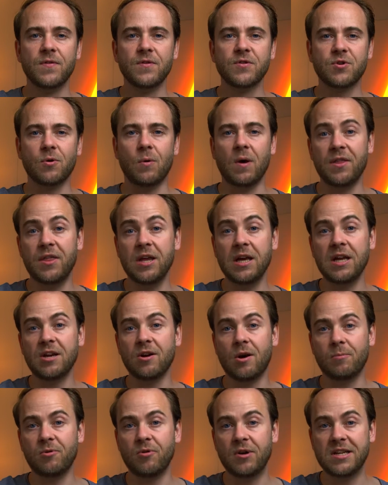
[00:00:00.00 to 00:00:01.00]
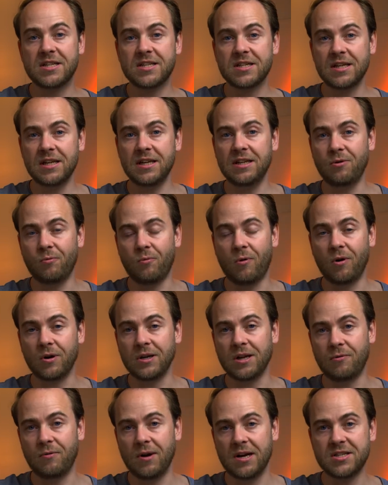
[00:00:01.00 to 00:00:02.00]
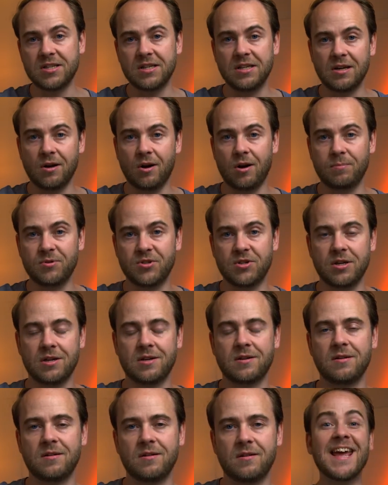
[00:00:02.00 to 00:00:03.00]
So I think it operates in the wrong direction, opposite.